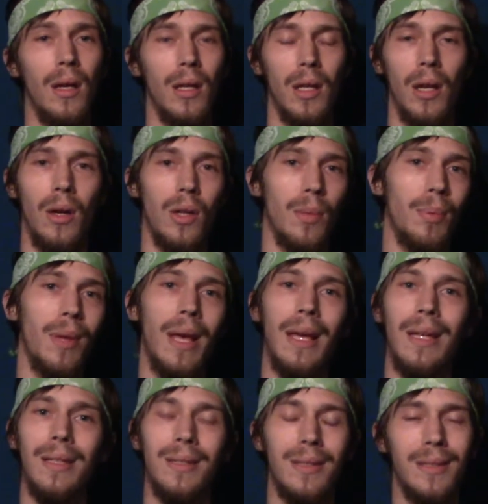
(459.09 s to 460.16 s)
you know, you
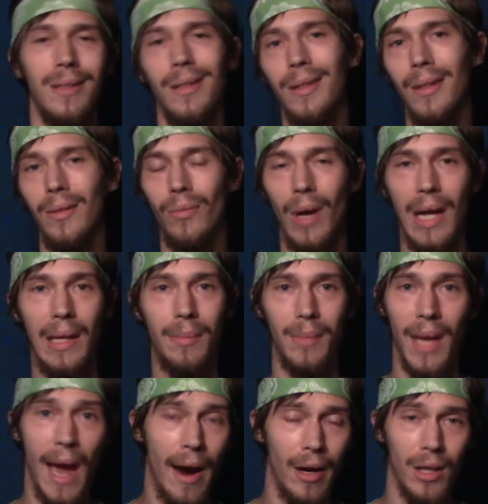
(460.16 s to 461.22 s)
play as random
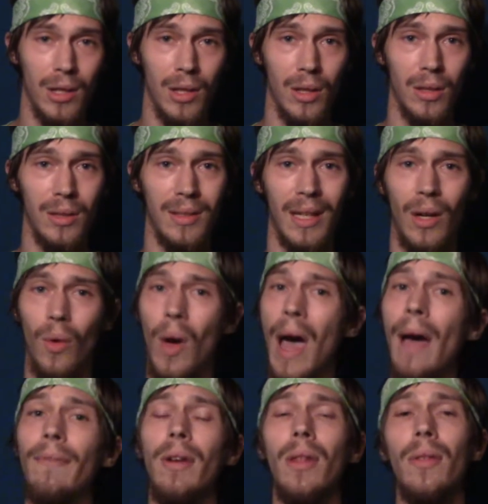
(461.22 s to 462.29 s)
characters that don't
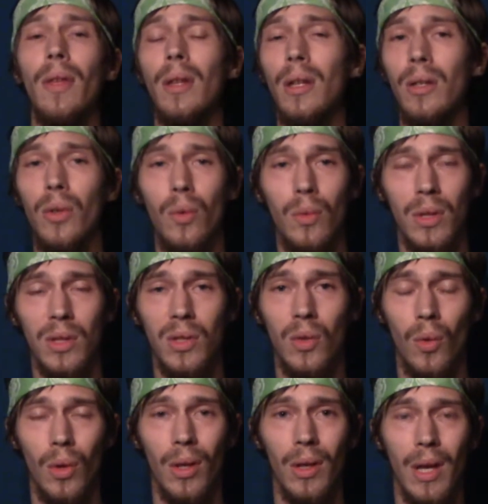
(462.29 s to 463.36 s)
have anything to do with the
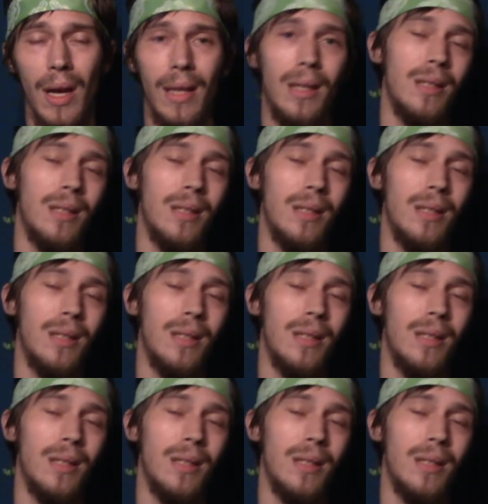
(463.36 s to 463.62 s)
storyline.